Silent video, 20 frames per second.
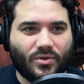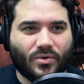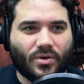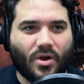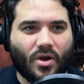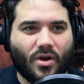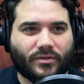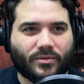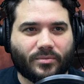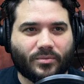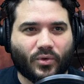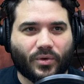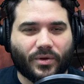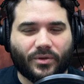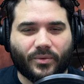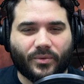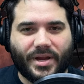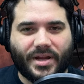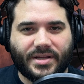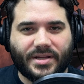card from Lord of the
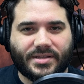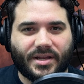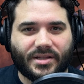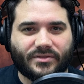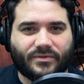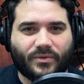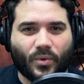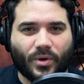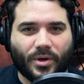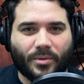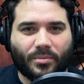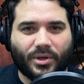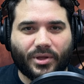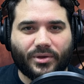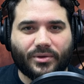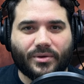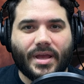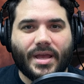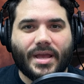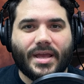Rings. It is 4 and a
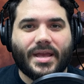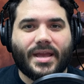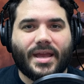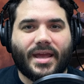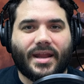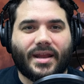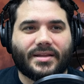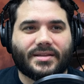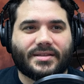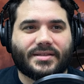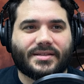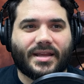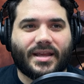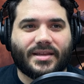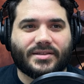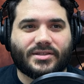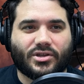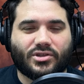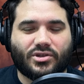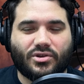blue, and it
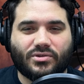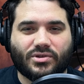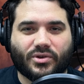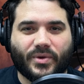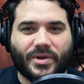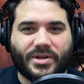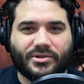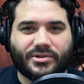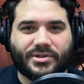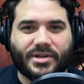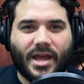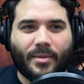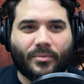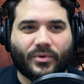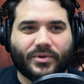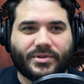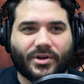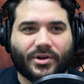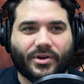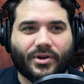says choose a creature type,
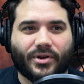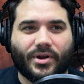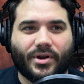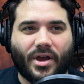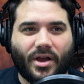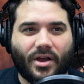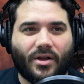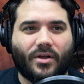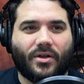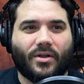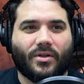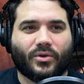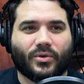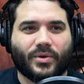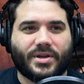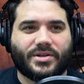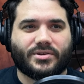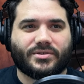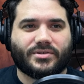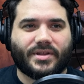return all
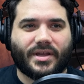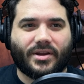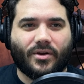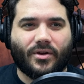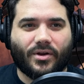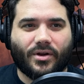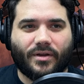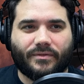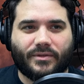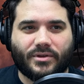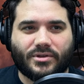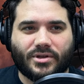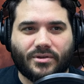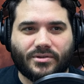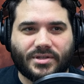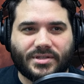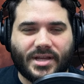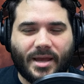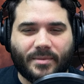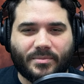creatures that aren't of the
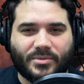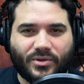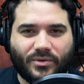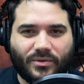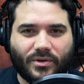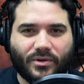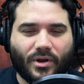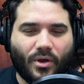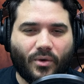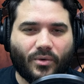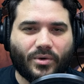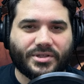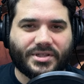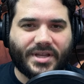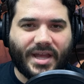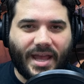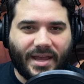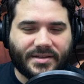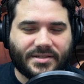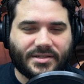chosen type to their owner's
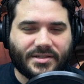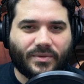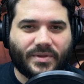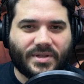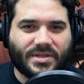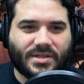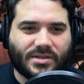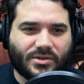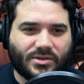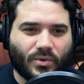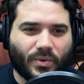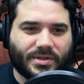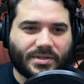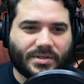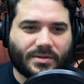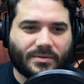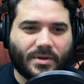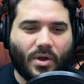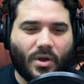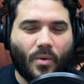hand. So this is going
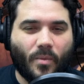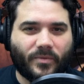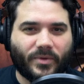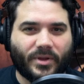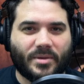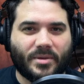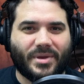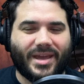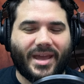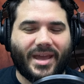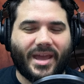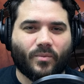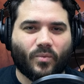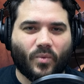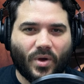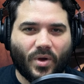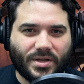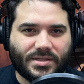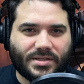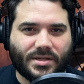to hopefully be a
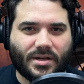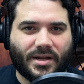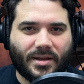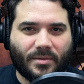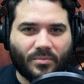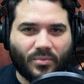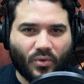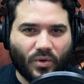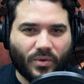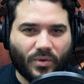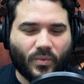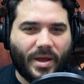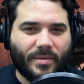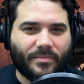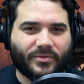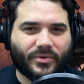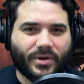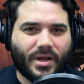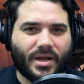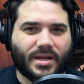one-sided board wipe
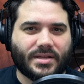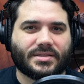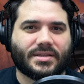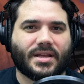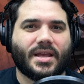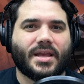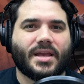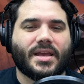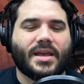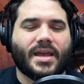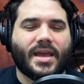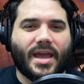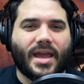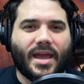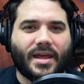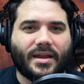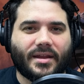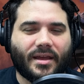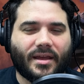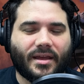for us
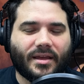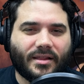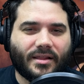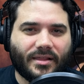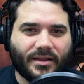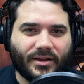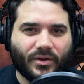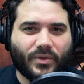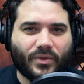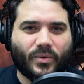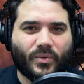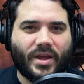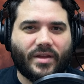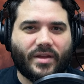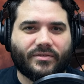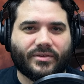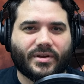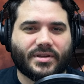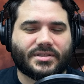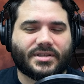and clear the way
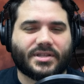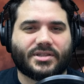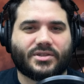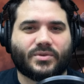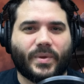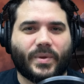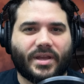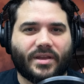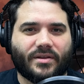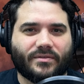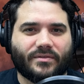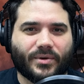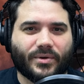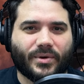for us to swing in for